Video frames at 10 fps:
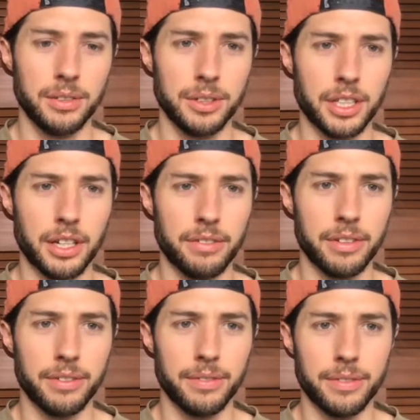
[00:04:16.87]
I have
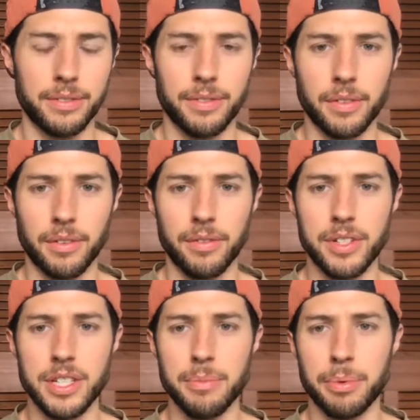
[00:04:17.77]
a
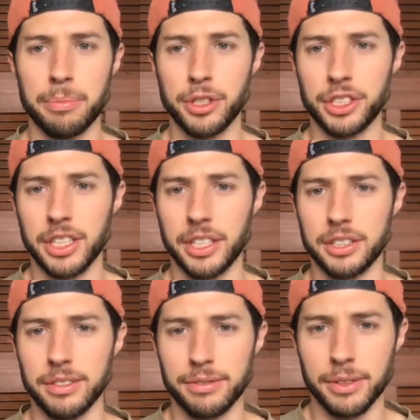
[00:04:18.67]
deep
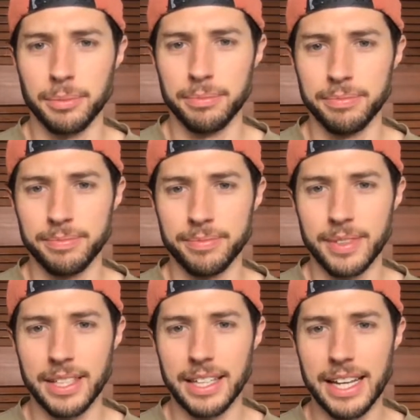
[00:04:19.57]
appreciation for
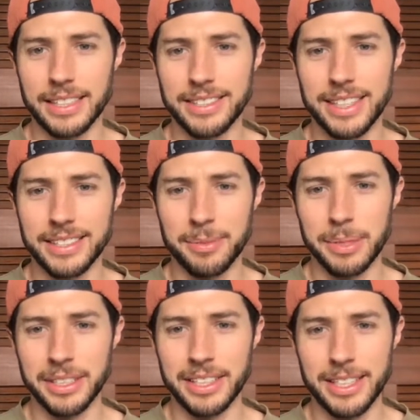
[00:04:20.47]

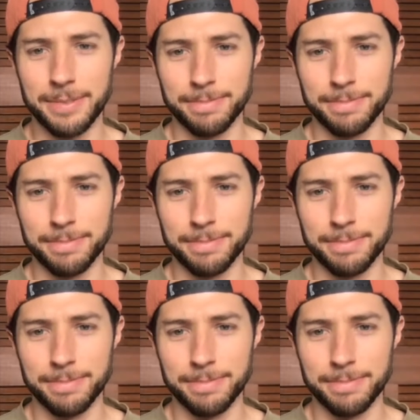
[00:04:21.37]
accessibility.